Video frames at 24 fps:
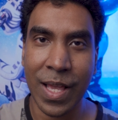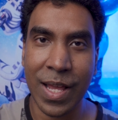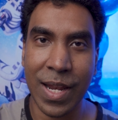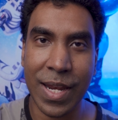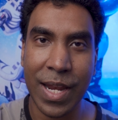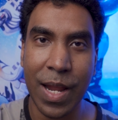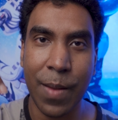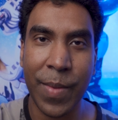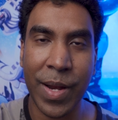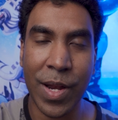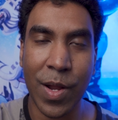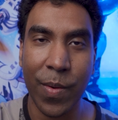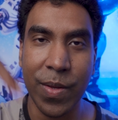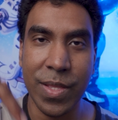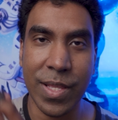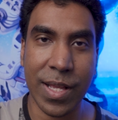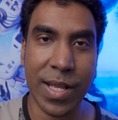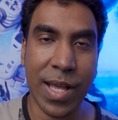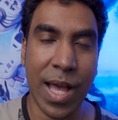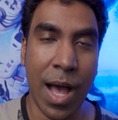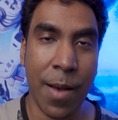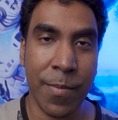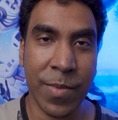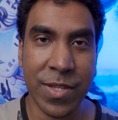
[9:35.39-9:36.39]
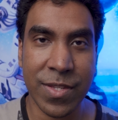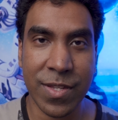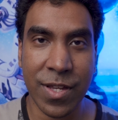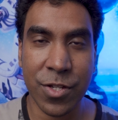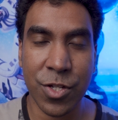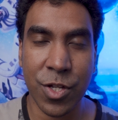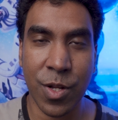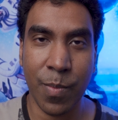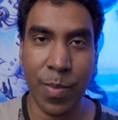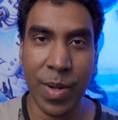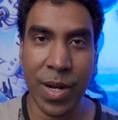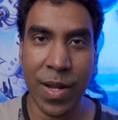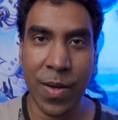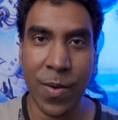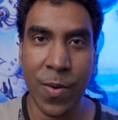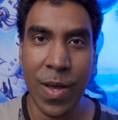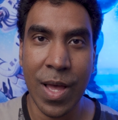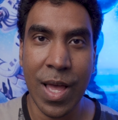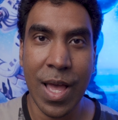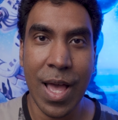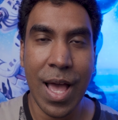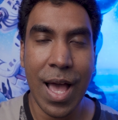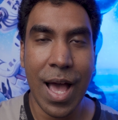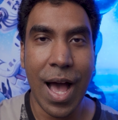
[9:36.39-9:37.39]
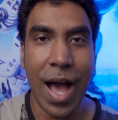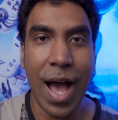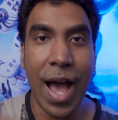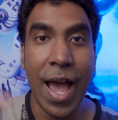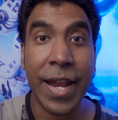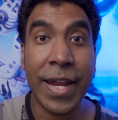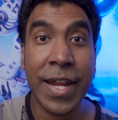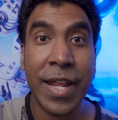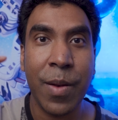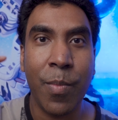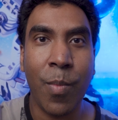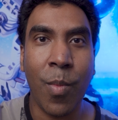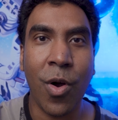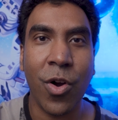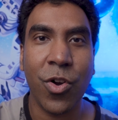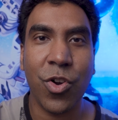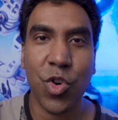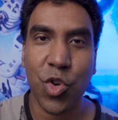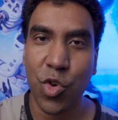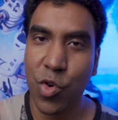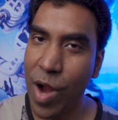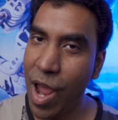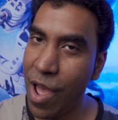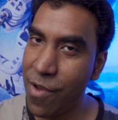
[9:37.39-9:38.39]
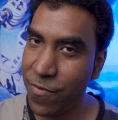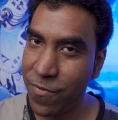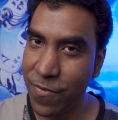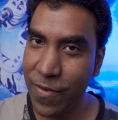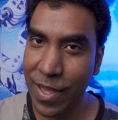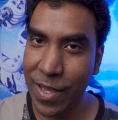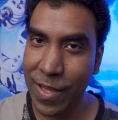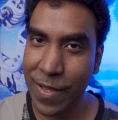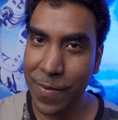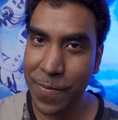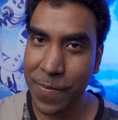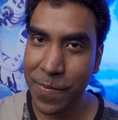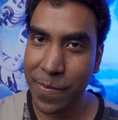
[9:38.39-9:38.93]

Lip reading: Let me know in the comment section below. I need more traffic.